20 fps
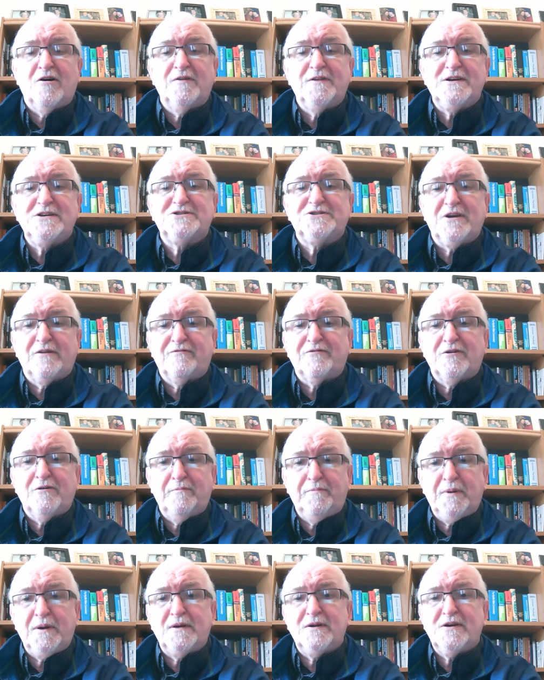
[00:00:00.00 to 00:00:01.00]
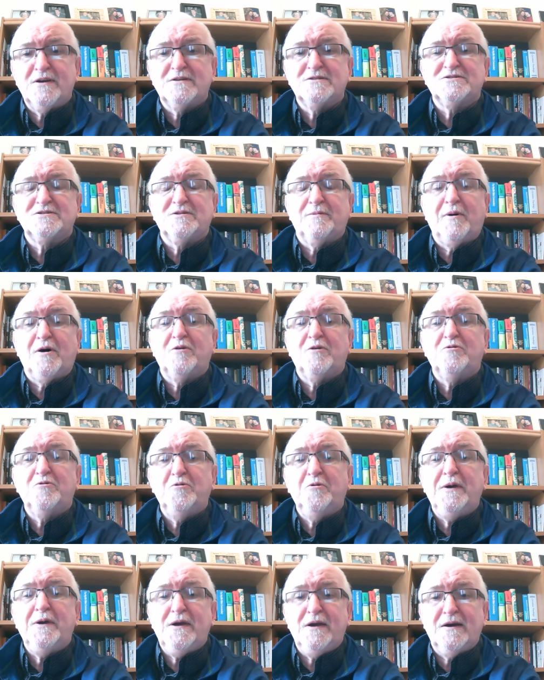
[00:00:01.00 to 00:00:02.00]
these different opinions about
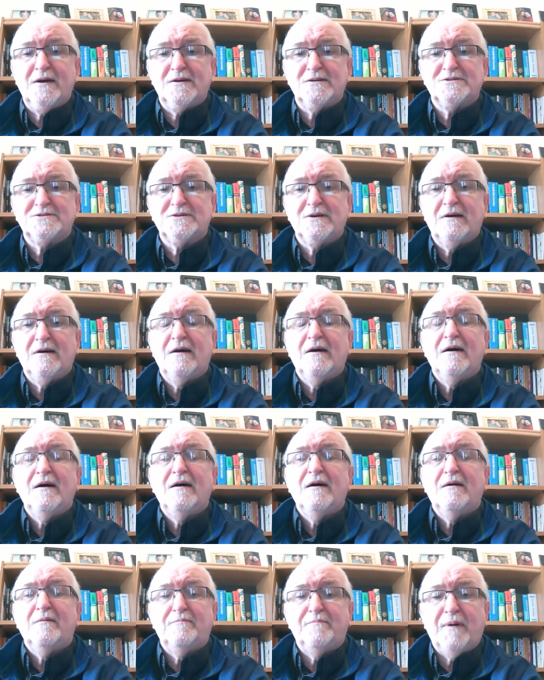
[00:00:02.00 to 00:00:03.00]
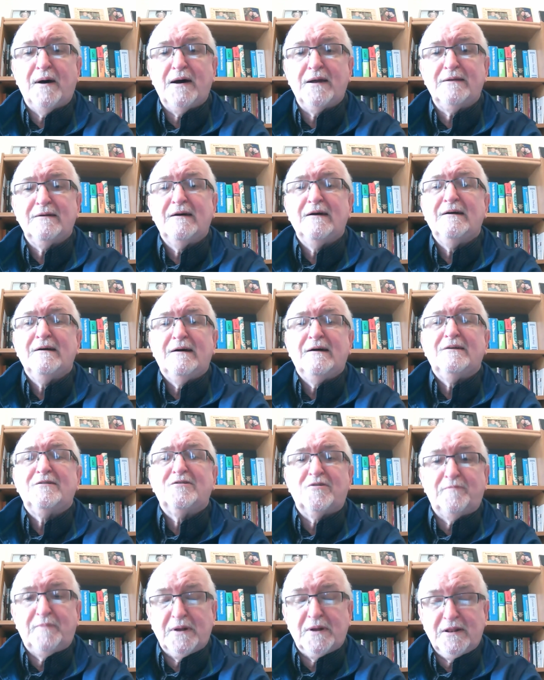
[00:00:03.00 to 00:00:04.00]
who he is, but
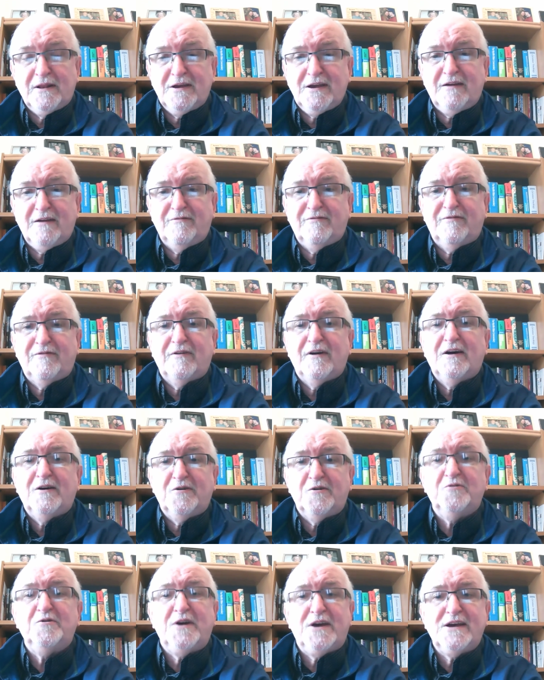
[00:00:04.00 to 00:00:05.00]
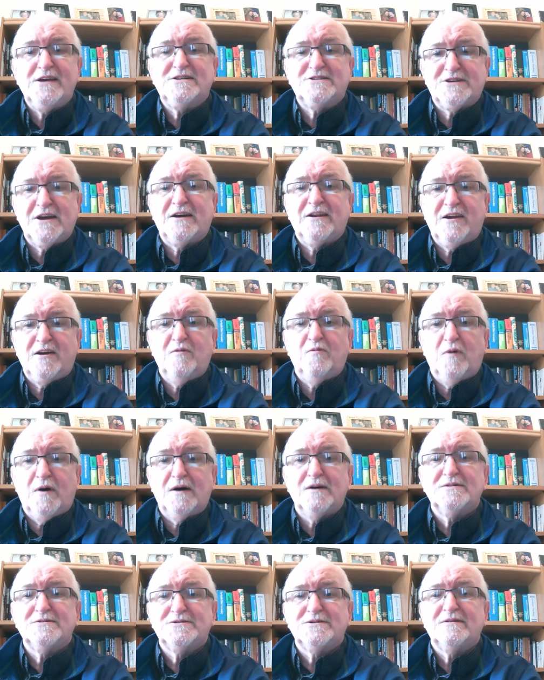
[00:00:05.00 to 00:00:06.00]
to believe who he said he
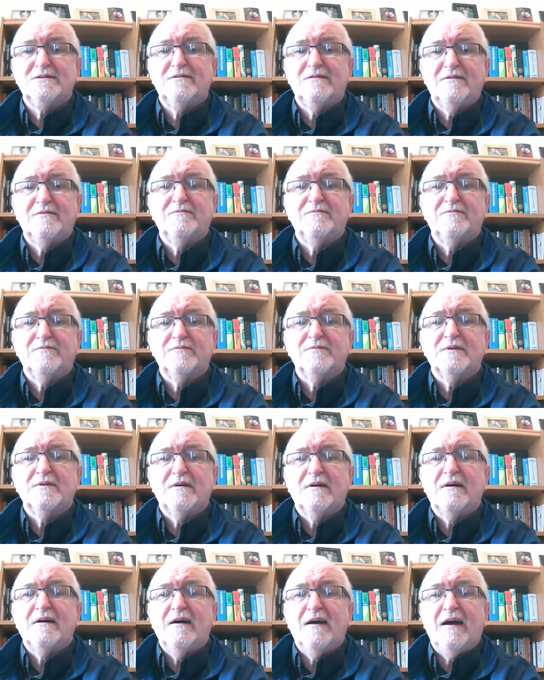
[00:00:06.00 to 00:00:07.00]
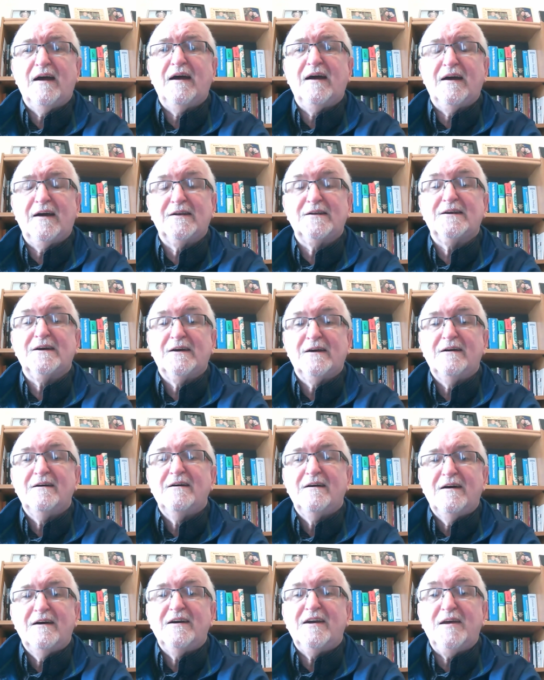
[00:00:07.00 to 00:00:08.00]
was. And
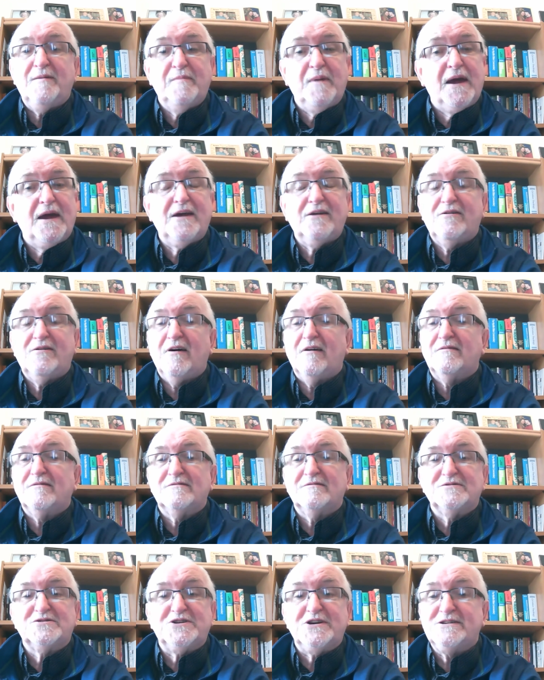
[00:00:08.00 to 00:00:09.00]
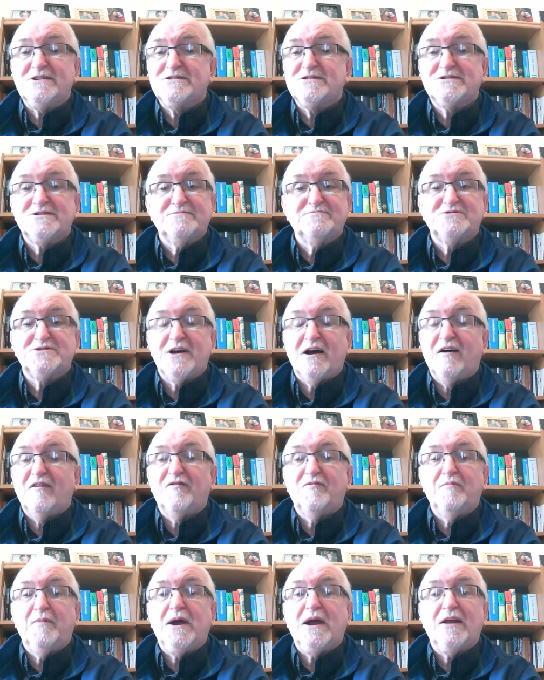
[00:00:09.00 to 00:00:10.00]
he made, Jesus
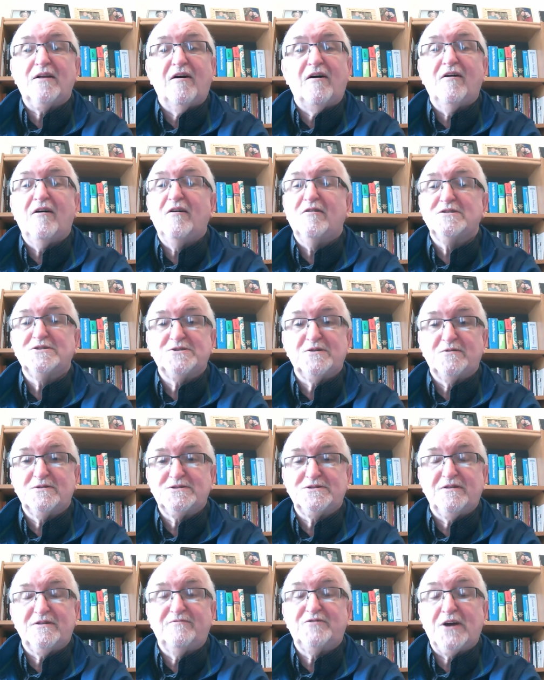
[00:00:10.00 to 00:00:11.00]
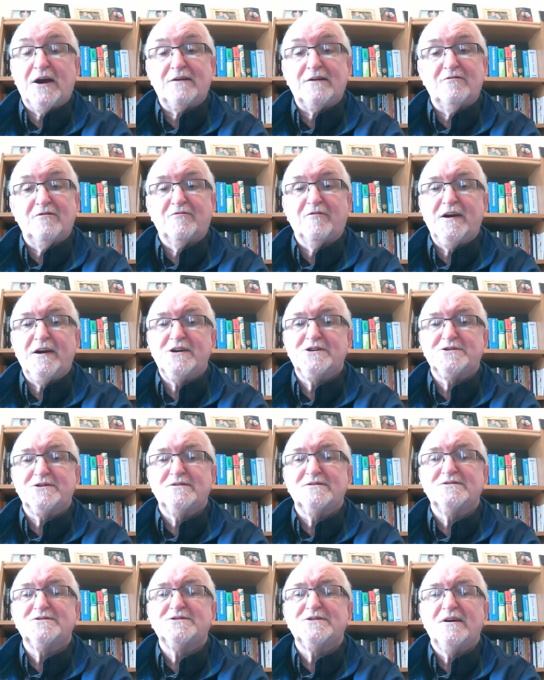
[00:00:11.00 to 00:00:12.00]
himself made all sorts of
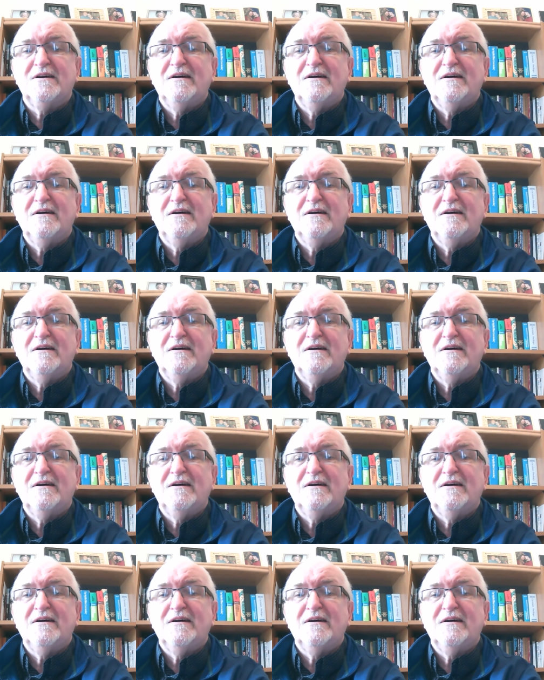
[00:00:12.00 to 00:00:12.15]
declarations